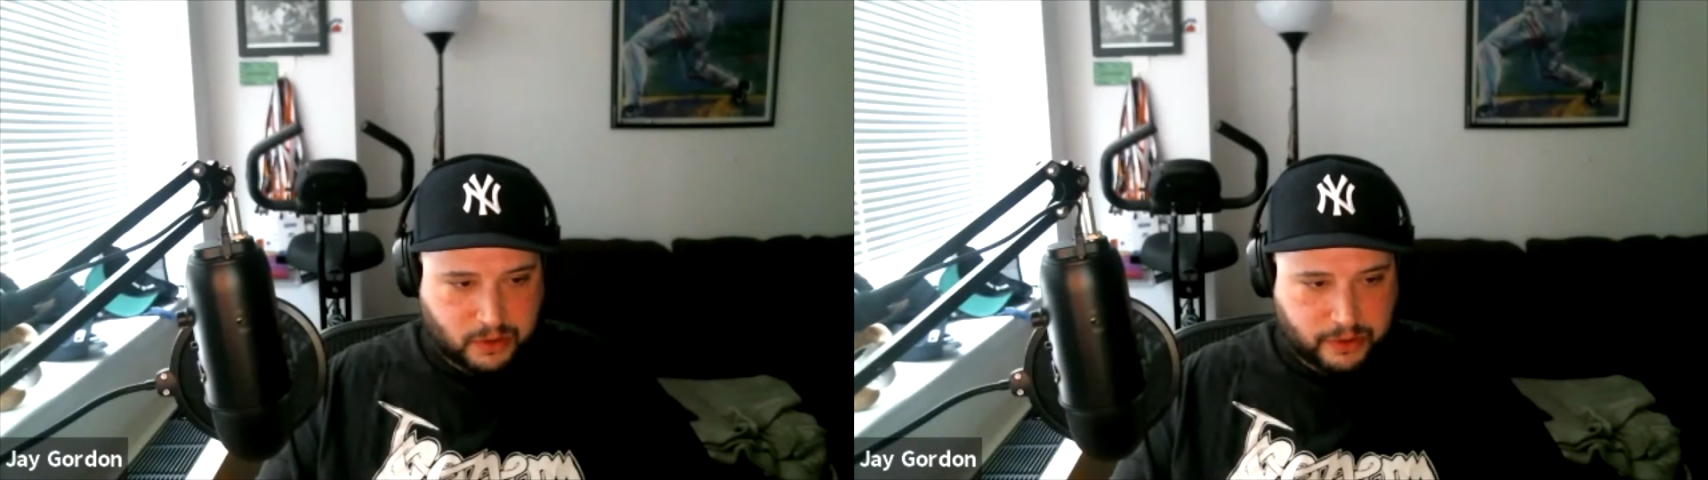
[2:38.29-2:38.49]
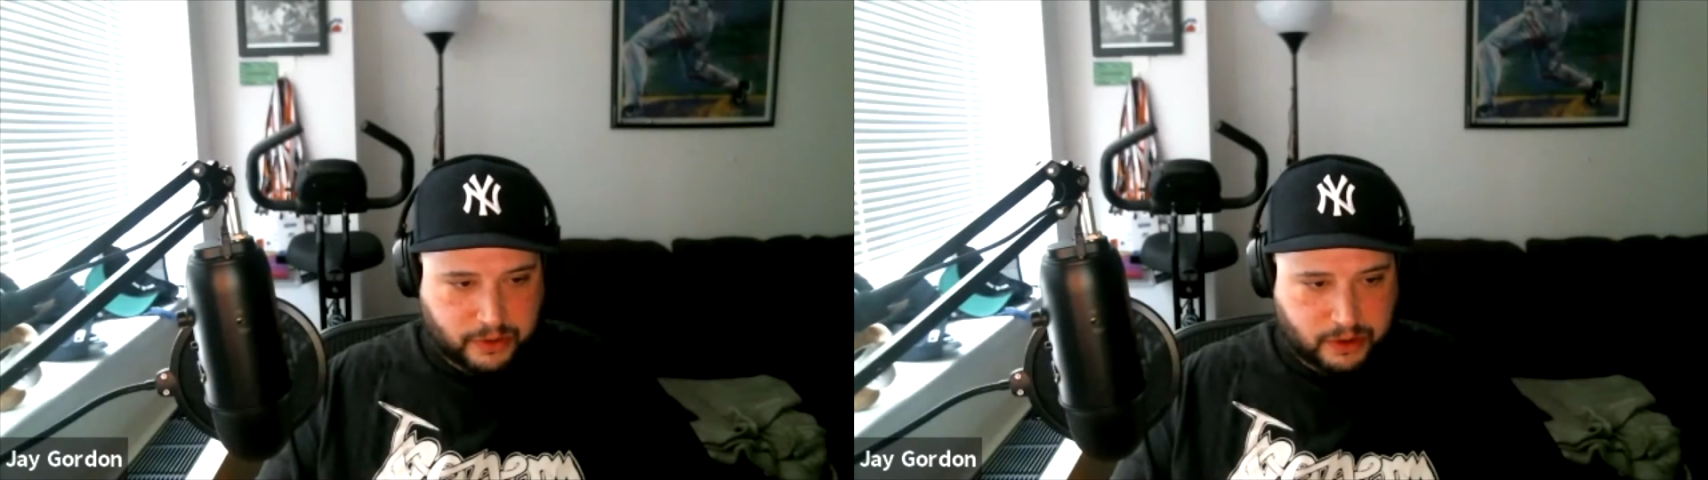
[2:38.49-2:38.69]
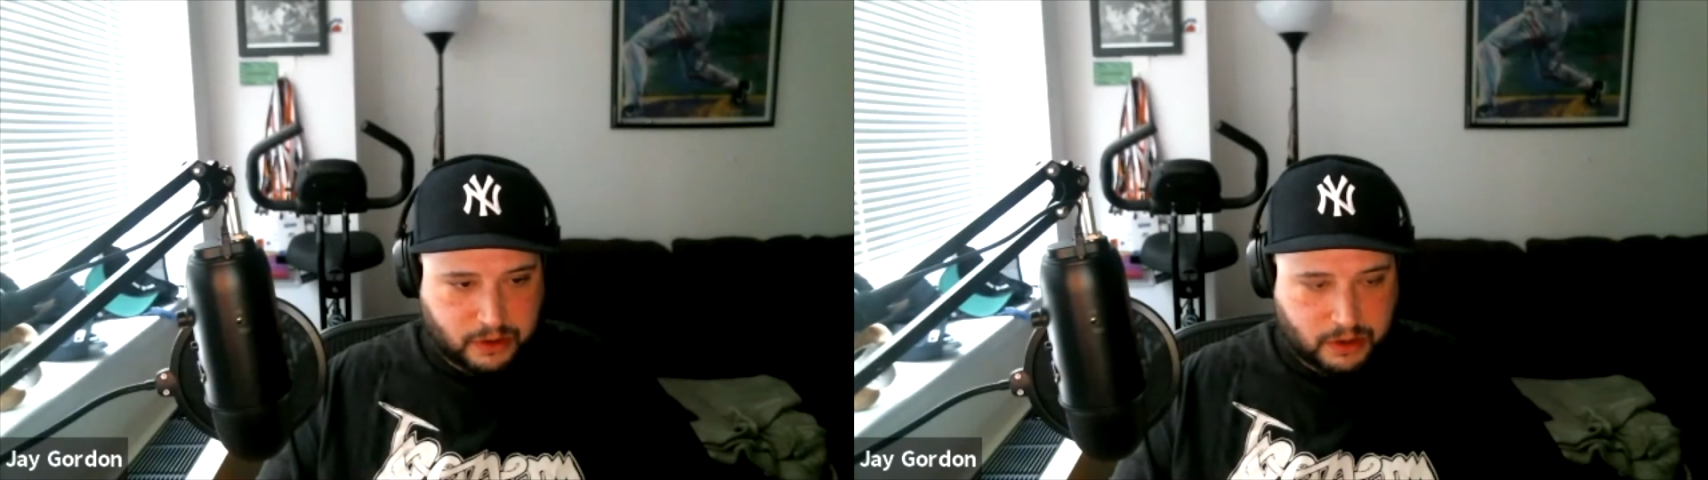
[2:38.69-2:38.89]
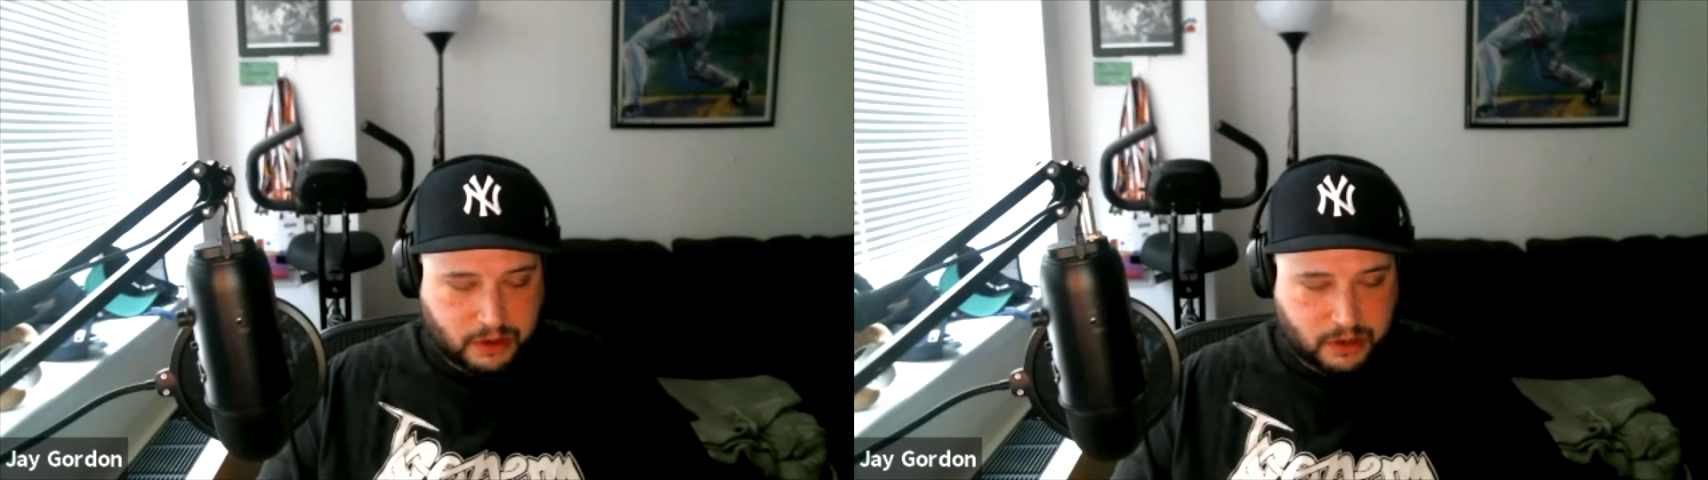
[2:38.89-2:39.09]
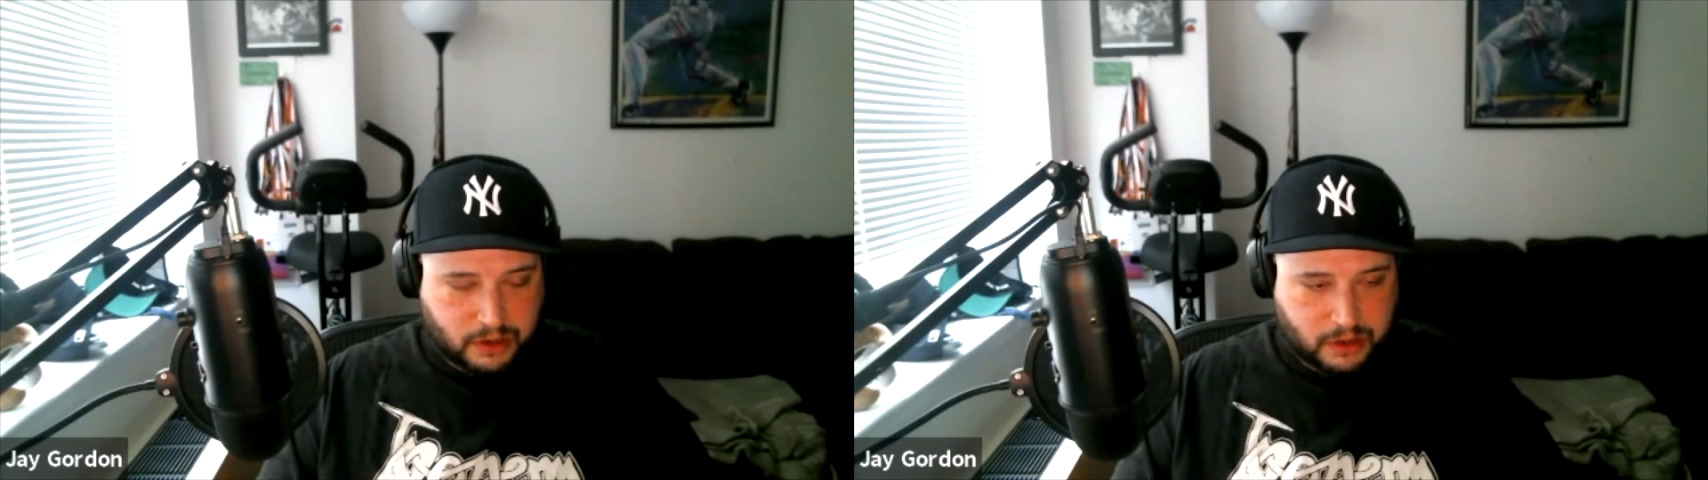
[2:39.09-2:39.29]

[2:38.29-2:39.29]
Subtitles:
me 1 second.